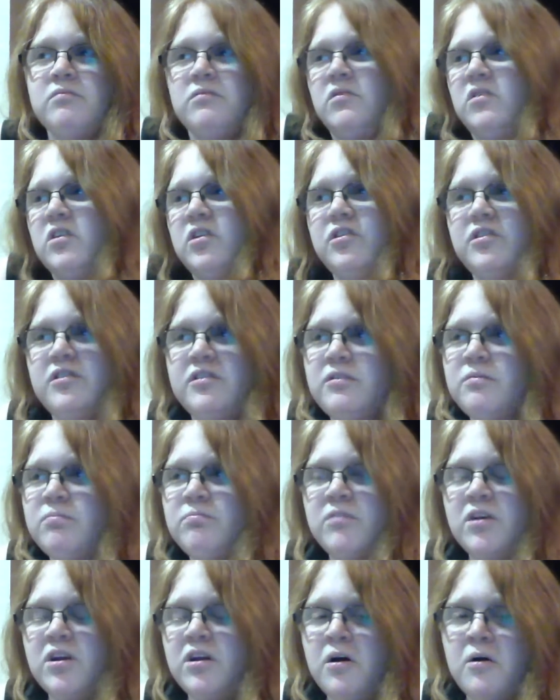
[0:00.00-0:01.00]
Just,
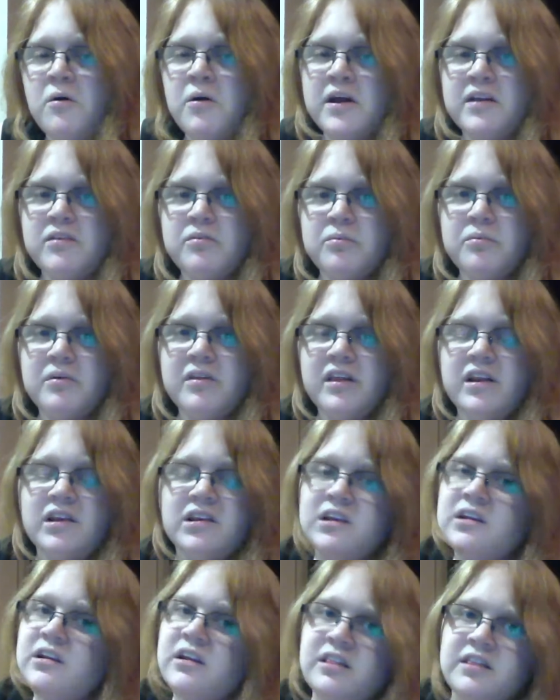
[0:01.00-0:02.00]
it's really
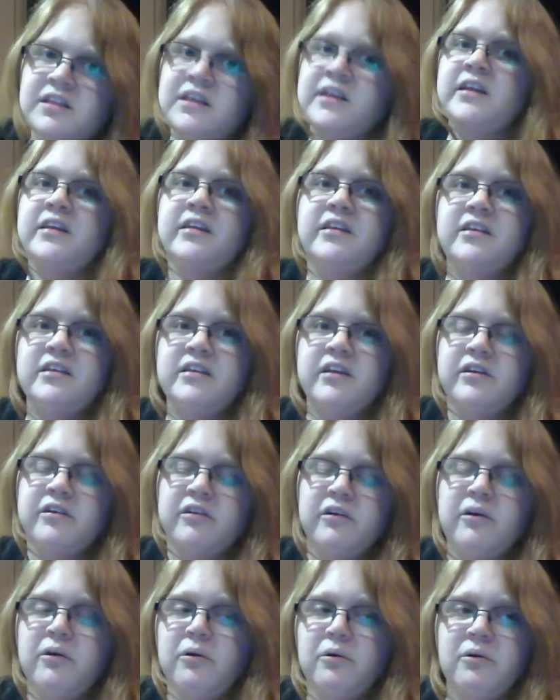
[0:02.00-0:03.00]
little things to
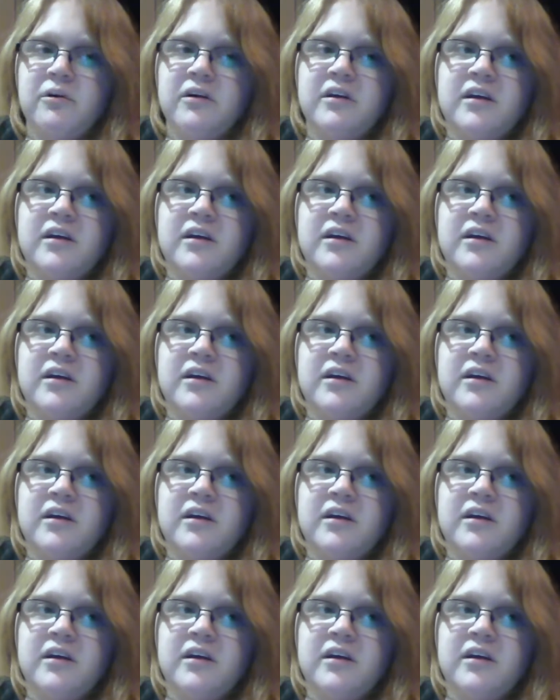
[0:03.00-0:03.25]
do.